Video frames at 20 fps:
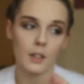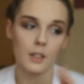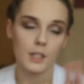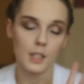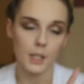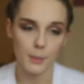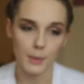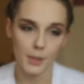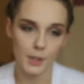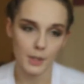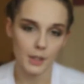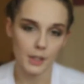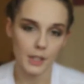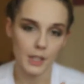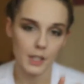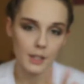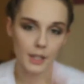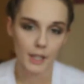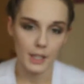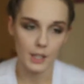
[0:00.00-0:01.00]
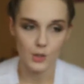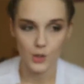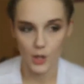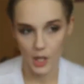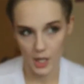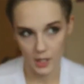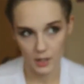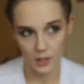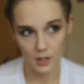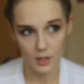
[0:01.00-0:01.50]
Typically, like,
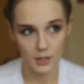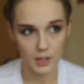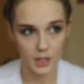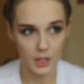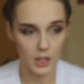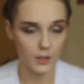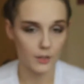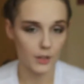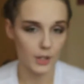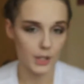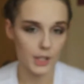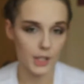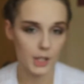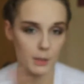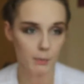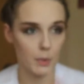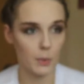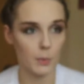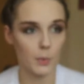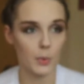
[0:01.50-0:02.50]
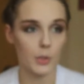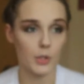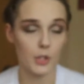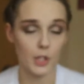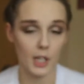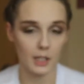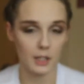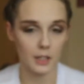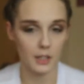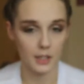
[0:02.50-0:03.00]
trying to conceivers and people who
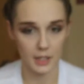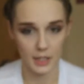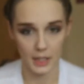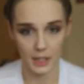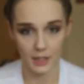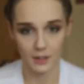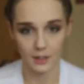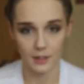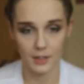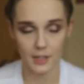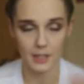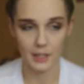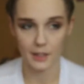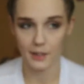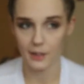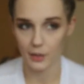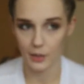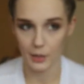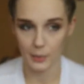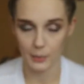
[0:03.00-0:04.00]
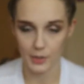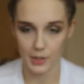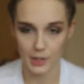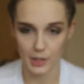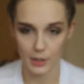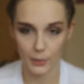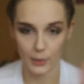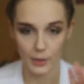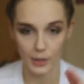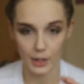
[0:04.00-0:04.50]
track their cycles, they're the only ones
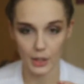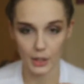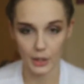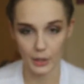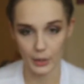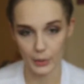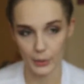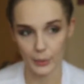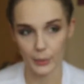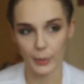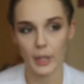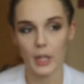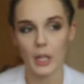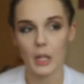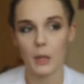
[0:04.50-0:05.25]
that really know,